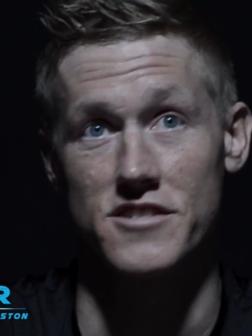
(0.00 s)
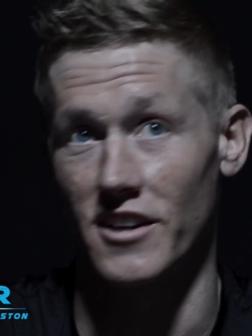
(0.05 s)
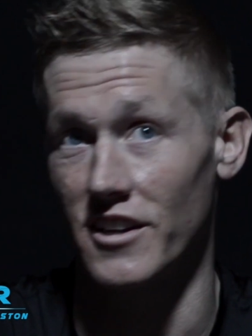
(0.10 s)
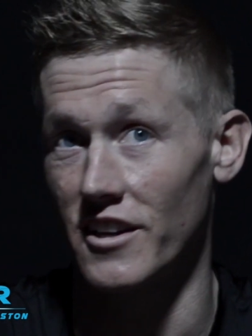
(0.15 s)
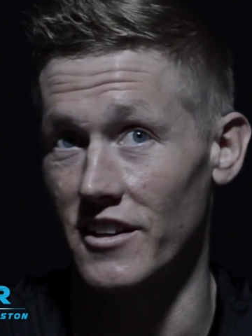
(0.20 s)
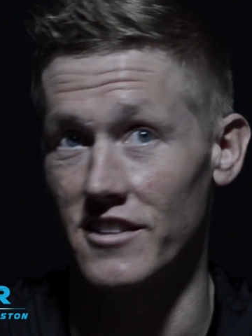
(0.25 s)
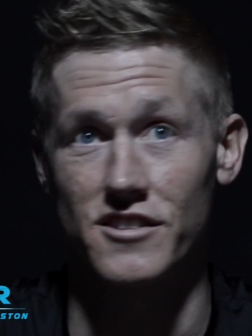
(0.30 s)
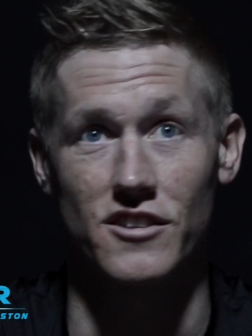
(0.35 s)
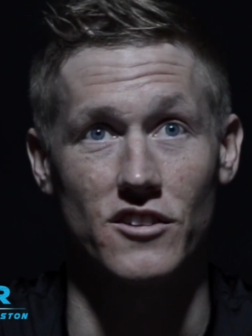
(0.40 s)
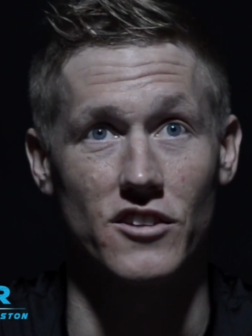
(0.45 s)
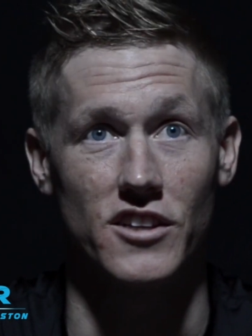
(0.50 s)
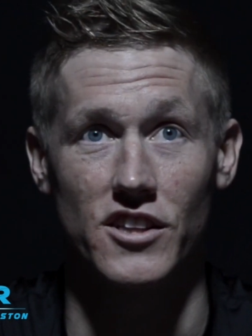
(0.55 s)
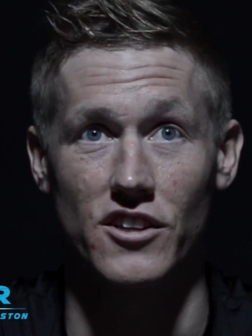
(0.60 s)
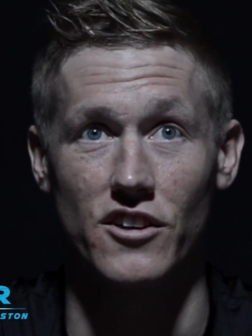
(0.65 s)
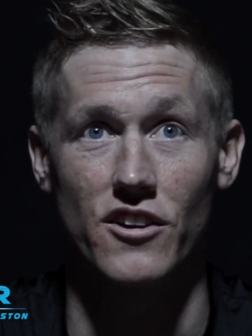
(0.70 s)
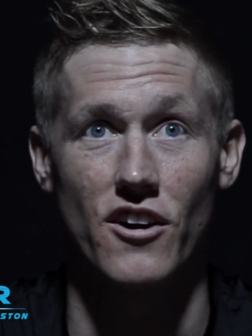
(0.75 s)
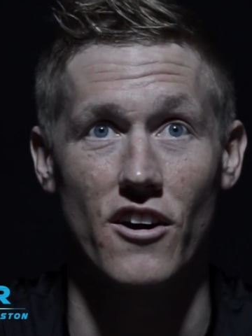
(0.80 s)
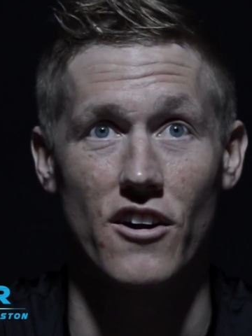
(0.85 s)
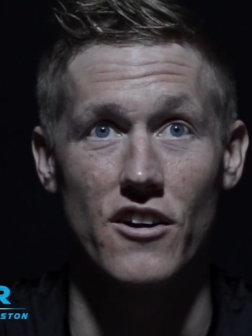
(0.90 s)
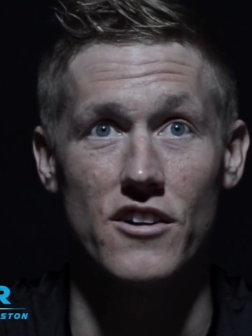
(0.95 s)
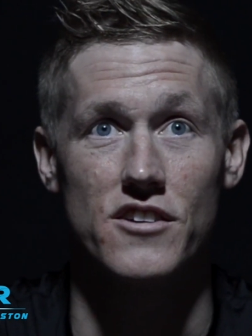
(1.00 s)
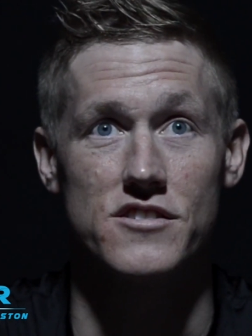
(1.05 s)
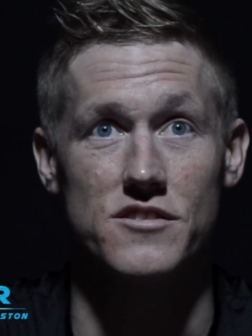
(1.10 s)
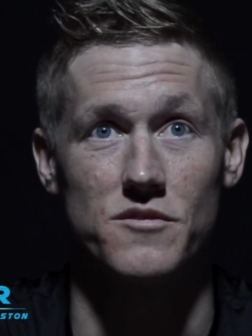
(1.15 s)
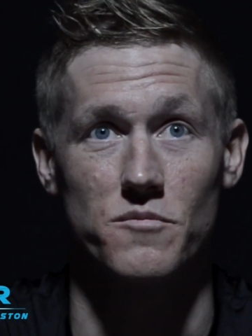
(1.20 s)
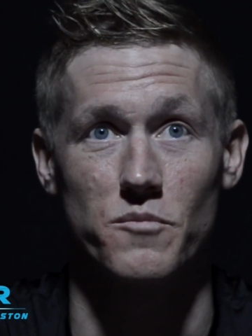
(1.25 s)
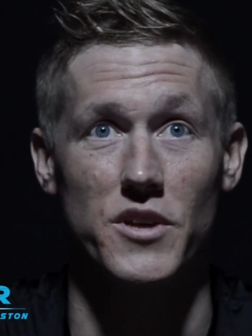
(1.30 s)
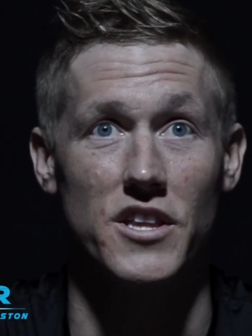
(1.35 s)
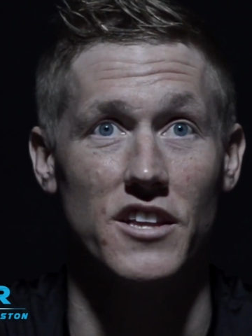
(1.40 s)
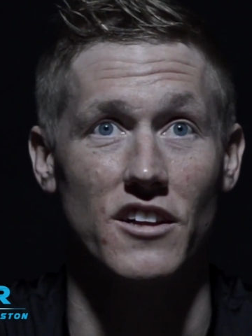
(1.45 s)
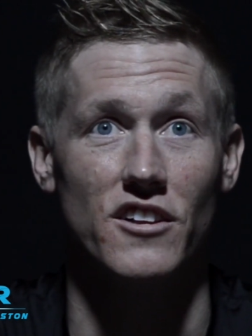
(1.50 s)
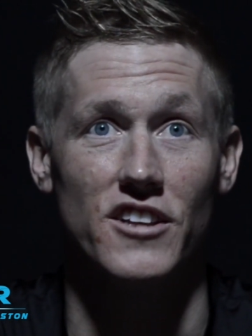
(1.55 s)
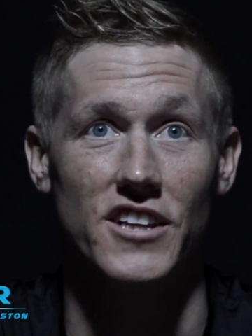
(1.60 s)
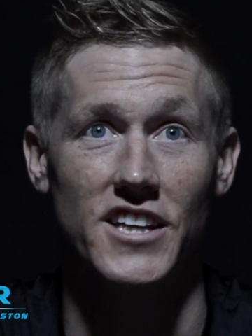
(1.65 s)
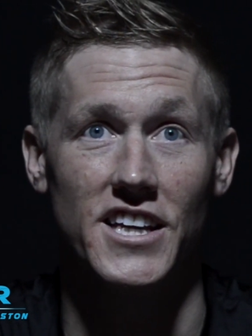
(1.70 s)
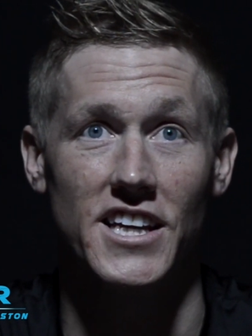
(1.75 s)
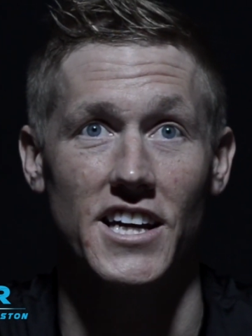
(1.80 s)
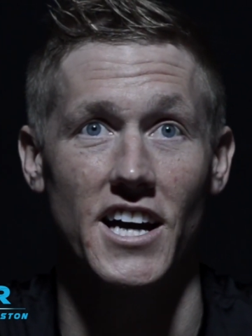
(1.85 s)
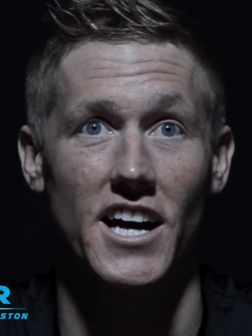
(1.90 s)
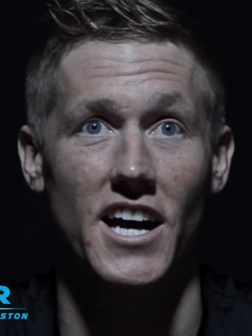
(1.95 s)
I got to clean the cars and be the
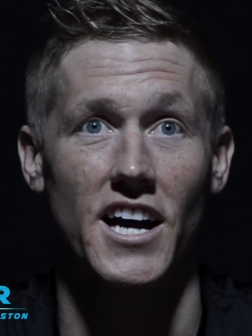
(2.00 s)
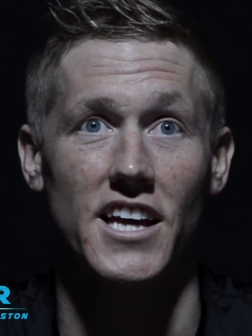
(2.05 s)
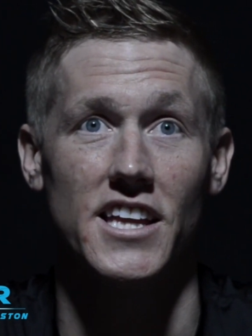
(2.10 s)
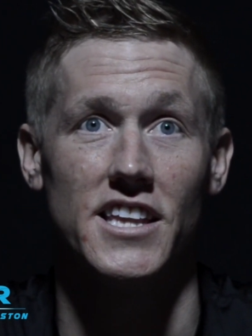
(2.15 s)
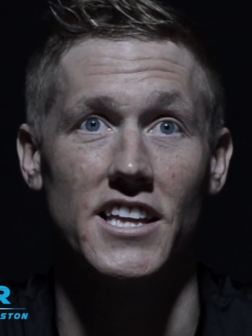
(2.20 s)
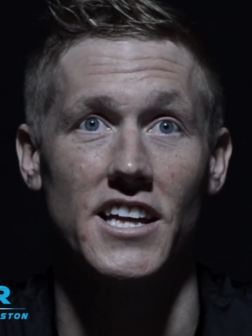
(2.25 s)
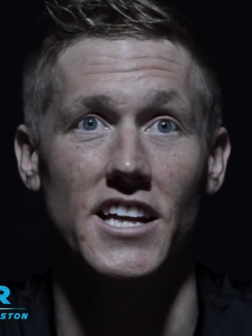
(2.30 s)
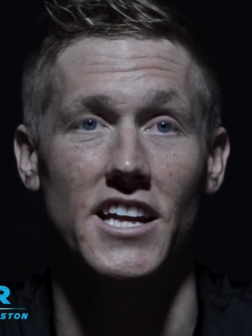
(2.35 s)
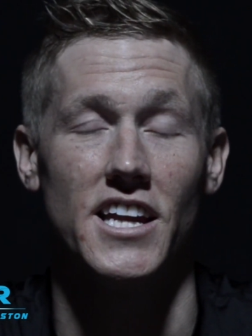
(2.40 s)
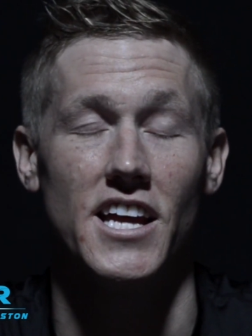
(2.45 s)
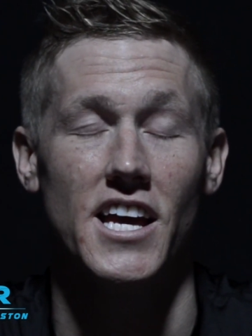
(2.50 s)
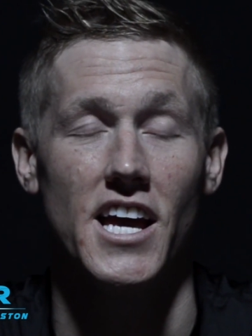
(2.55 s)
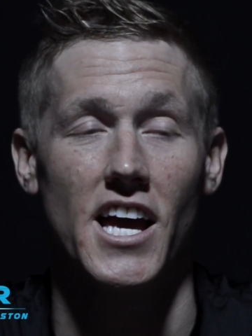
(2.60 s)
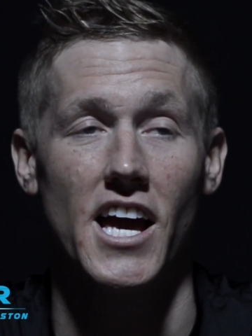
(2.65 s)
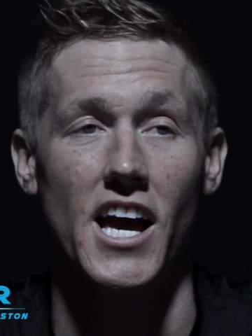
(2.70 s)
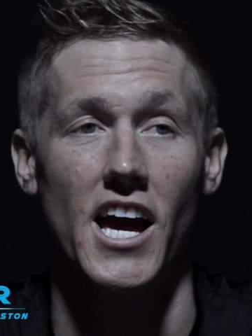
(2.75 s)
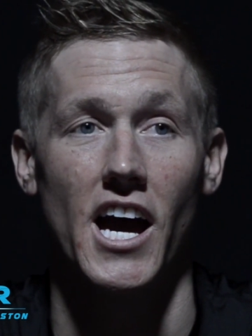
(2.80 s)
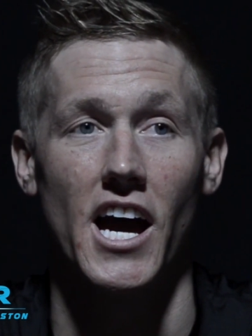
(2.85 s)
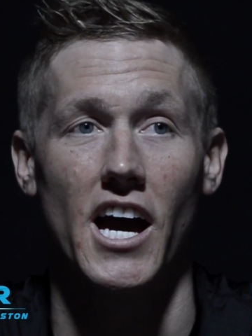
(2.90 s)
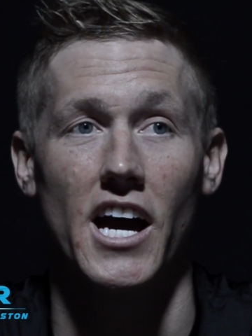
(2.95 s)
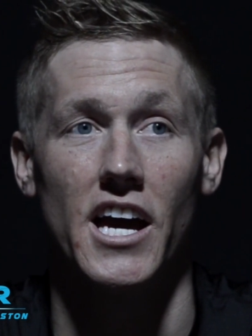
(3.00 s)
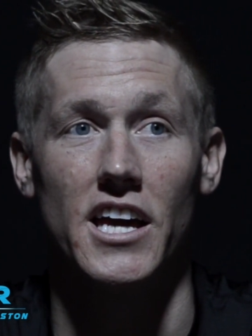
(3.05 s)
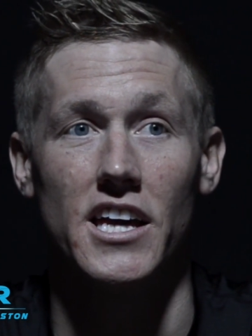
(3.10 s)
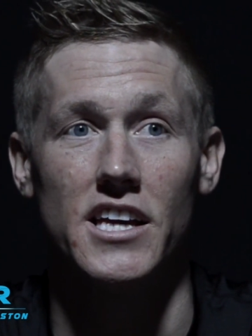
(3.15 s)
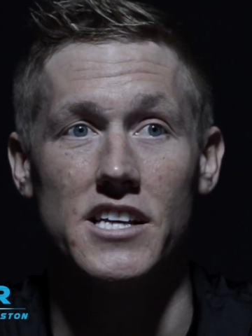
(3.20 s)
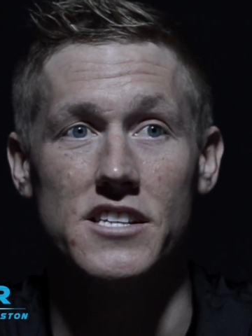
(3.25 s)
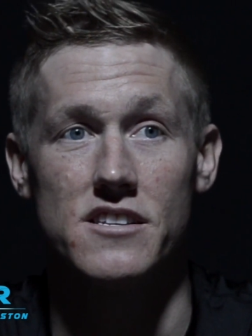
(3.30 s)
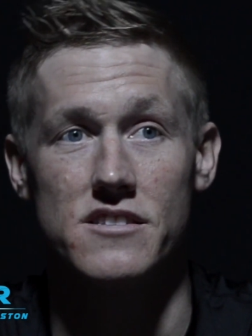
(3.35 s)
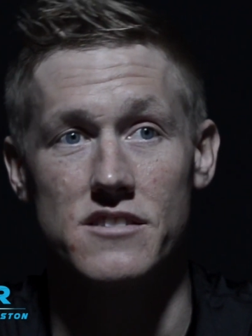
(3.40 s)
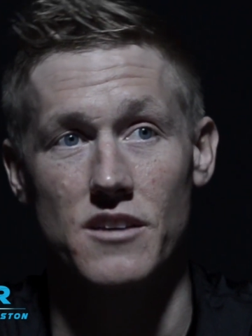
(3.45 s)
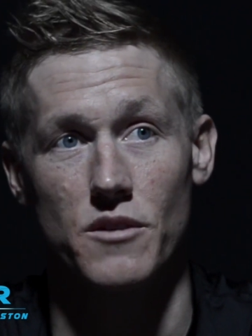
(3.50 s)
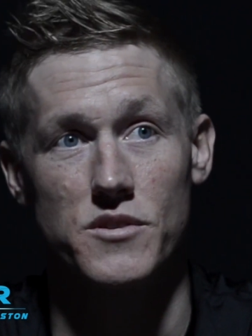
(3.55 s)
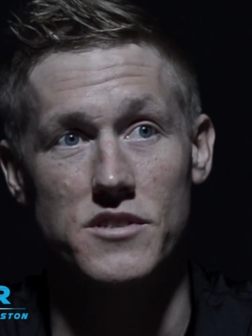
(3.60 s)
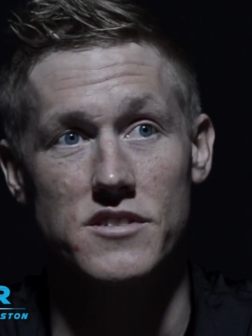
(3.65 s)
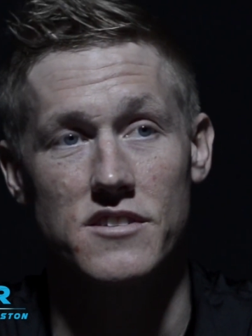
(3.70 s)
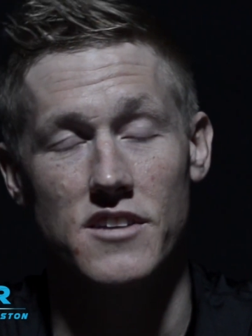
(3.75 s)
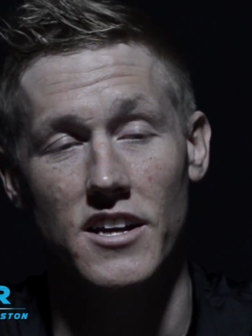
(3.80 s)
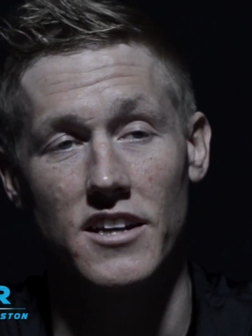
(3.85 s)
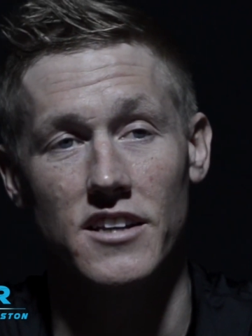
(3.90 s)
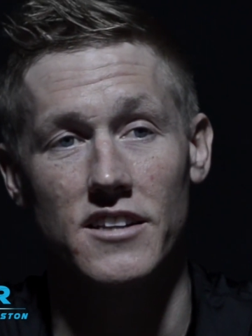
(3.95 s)
clean guy. And then I, since I was
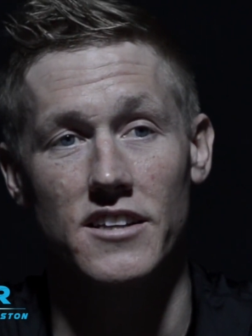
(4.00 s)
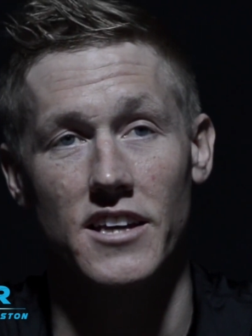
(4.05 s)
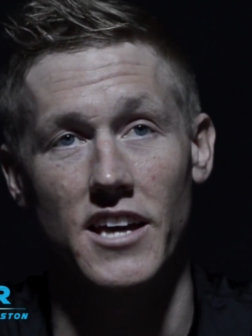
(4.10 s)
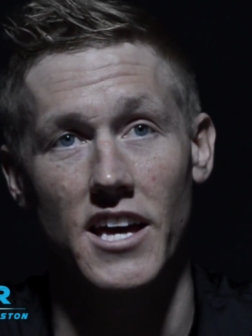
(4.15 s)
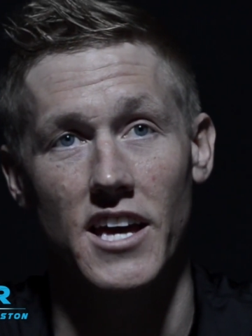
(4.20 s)
staying in the